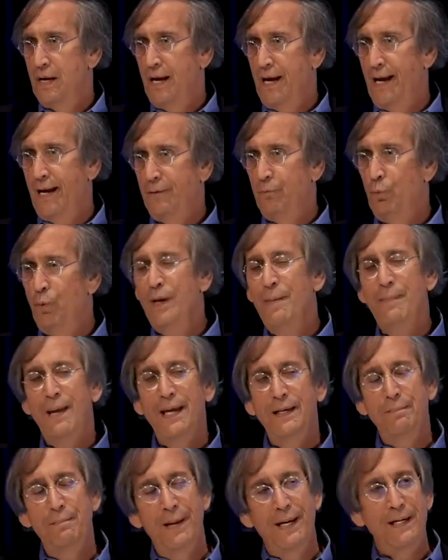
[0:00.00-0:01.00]
And we
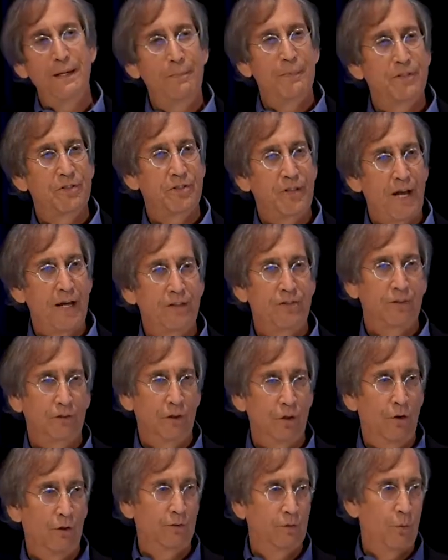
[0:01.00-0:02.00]
made many mistakes
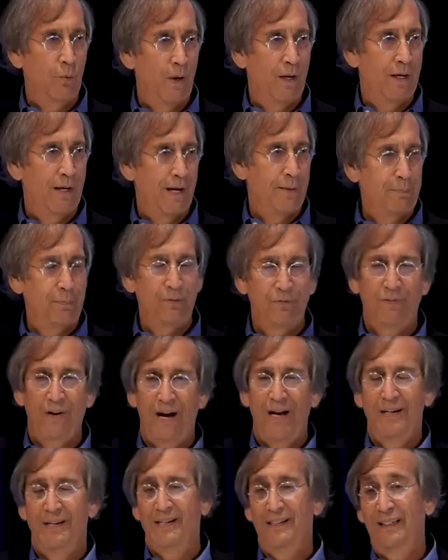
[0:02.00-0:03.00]
along the way. I
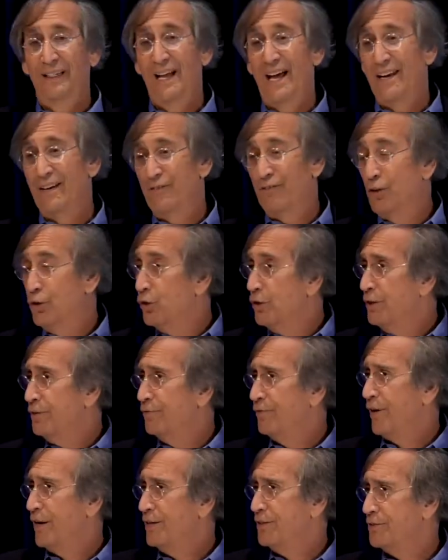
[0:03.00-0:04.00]
provided a lot of good
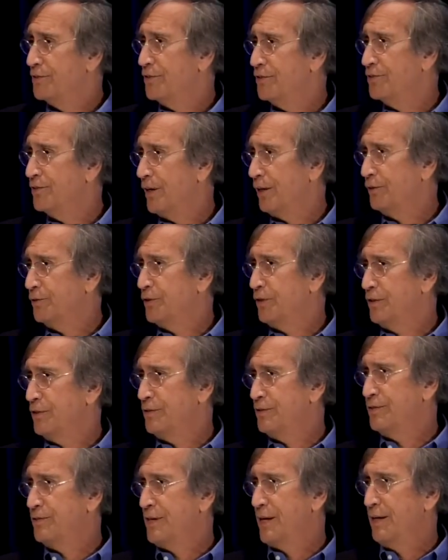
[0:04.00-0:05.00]
advice to
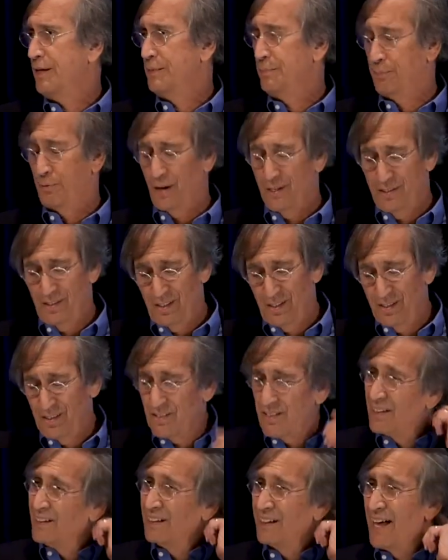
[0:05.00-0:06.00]
secretaries of state and
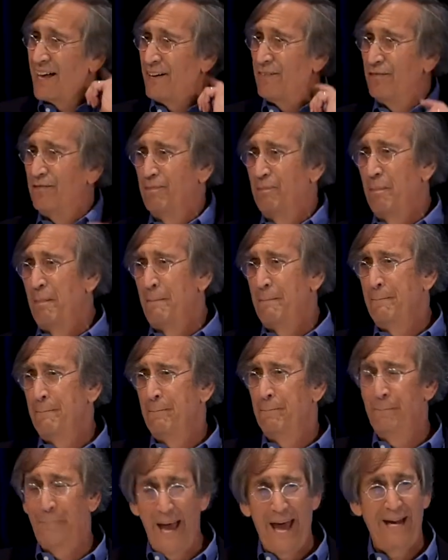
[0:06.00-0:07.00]
presidents and a lot of
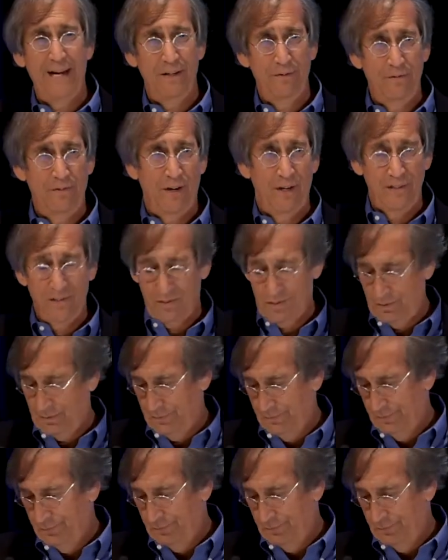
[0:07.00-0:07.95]
bad advice.